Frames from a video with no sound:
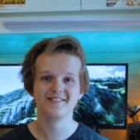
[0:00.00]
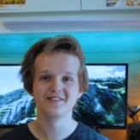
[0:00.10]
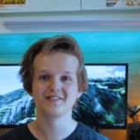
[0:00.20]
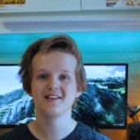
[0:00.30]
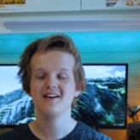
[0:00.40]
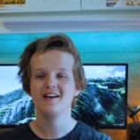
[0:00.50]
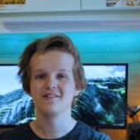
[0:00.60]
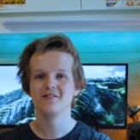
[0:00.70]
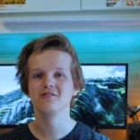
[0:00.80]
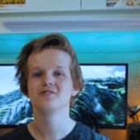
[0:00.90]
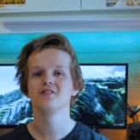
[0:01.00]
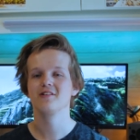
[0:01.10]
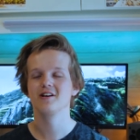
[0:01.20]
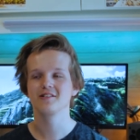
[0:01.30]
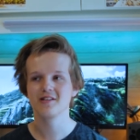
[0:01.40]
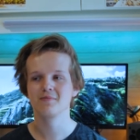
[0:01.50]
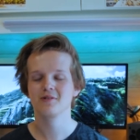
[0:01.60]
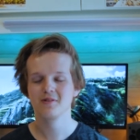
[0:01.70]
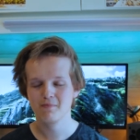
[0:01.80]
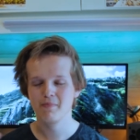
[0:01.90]
just acknowledge that I stepped
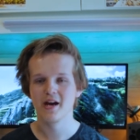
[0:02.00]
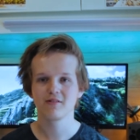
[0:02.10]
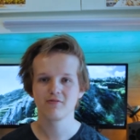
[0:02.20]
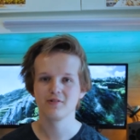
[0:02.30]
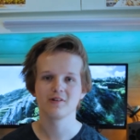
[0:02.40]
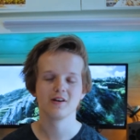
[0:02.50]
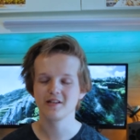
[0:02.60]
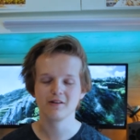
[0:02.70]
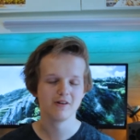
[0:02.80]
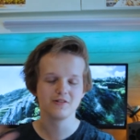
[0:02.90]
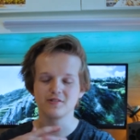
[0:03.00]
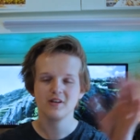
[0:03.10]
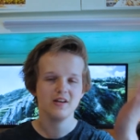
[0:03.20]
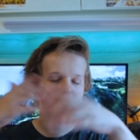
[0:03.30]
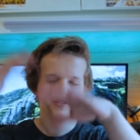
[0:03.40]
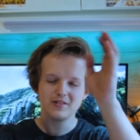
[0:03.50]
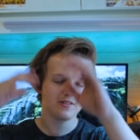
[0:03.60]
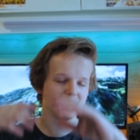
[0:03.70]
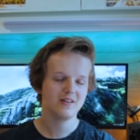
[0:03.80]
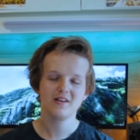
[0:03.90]
back from the cars. Anyway, just,
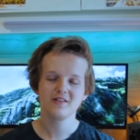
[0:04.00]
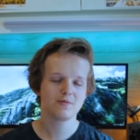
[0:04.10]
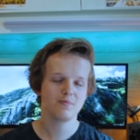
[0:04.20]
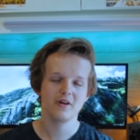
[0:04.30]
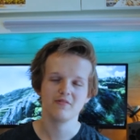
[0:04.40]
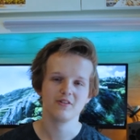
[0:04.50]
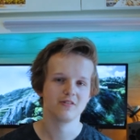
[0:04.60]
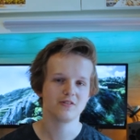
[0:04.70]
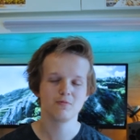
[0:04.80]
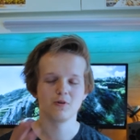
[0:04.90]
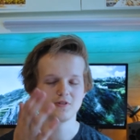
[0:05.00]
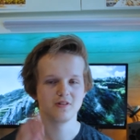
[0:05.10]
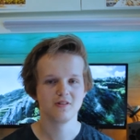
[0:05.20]
just, just play the video, just watch it.